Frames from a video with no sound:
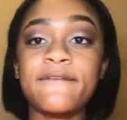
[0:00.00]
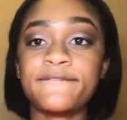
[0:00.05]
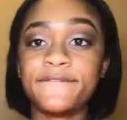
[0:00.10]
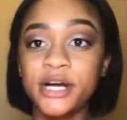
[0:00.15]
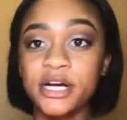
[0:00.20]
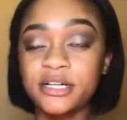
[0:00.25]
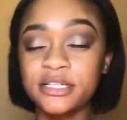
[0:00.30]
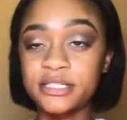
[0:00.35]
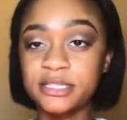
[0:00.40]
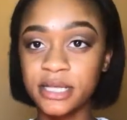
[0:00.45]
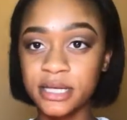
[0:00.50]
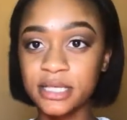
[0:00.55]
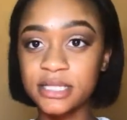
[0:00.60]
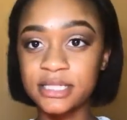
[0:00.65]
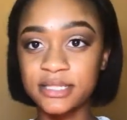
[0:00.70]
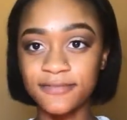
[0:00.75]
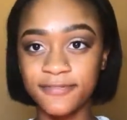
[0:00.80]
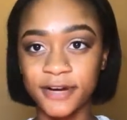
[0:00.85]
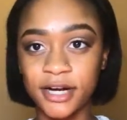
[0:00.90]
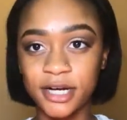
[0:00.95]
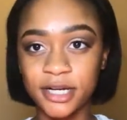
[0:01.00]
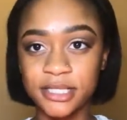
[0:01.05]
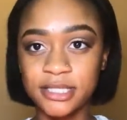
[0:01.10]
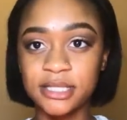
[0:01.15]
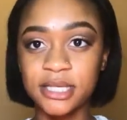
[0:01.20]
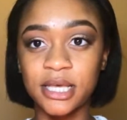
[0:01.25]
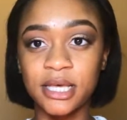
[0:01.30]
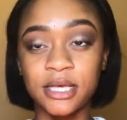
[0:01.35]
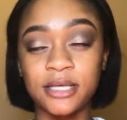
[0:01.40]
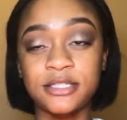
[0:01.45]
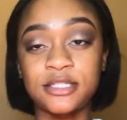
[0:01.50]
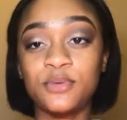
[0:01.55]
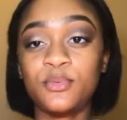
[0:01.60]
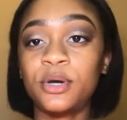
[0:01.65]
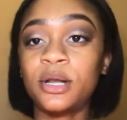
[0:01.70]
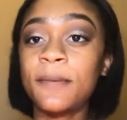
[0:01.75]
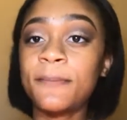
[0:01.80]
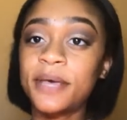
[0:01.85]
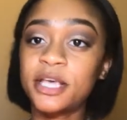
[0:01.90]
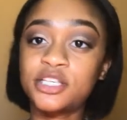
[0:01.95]
First things first is you
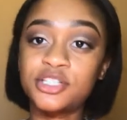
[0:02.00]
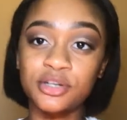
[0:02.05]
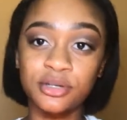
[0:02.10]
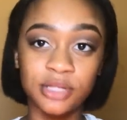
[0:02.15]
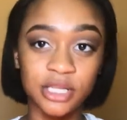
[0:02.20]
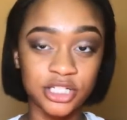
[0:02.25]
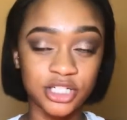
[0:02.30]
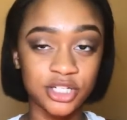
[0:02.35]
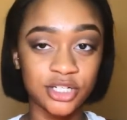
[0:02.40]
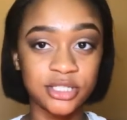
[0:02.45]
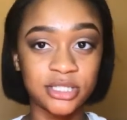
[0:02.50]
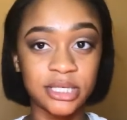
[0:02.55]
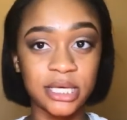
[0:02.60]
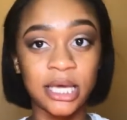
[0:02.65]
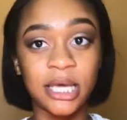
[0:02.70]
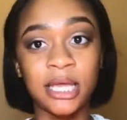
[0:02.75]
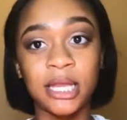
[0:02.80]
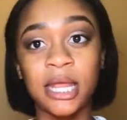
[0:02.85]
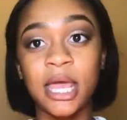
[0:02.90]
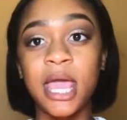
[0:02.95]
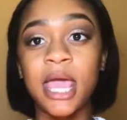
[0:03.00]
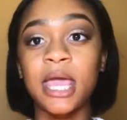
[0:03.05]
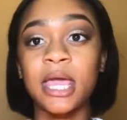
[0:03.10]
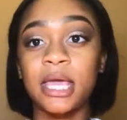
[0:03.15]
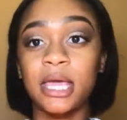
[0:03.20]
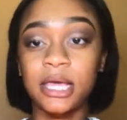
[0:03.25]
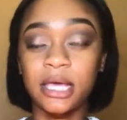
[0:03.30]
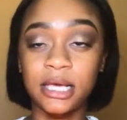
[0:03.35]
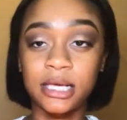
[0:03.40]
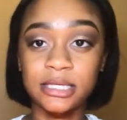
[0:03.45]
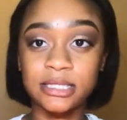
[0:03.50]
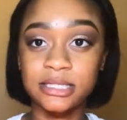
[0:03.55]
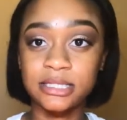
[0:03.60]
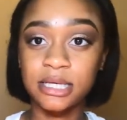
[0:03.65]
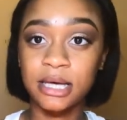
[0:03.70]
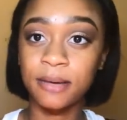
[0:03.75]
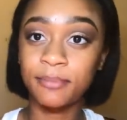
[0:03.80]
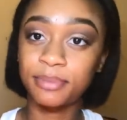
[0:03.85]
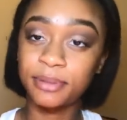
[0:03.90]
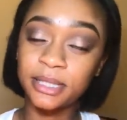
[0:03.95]
want to make sure that your skin is
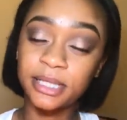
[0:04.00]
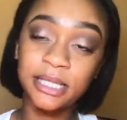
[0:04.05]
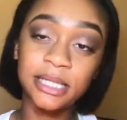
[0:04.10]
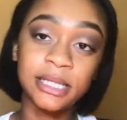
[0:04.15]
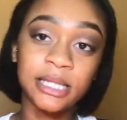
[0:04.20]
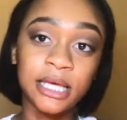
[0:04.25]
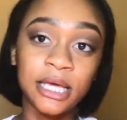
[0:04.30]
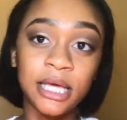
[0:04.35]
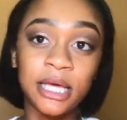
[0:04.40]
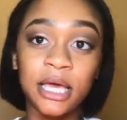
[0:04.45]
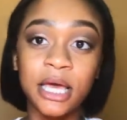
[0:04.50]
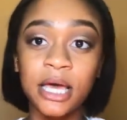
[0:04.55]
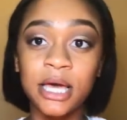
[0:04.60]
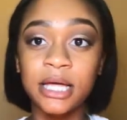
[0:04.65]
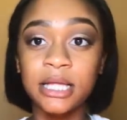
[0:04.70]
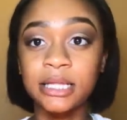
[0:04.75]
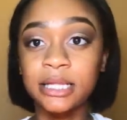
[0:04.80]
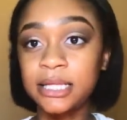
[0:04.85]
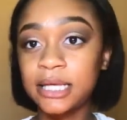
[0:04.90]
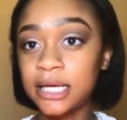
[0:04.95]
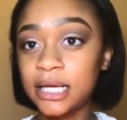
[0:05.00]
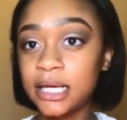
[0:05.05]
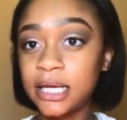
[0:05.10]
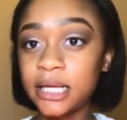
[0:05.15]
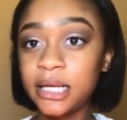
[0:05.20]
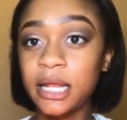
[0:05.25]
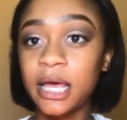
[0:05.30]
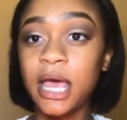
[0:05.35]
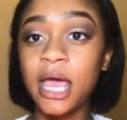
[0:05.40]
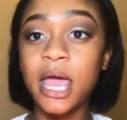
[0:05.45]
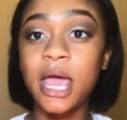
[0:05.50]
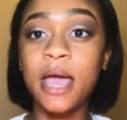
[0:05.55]
completely clean,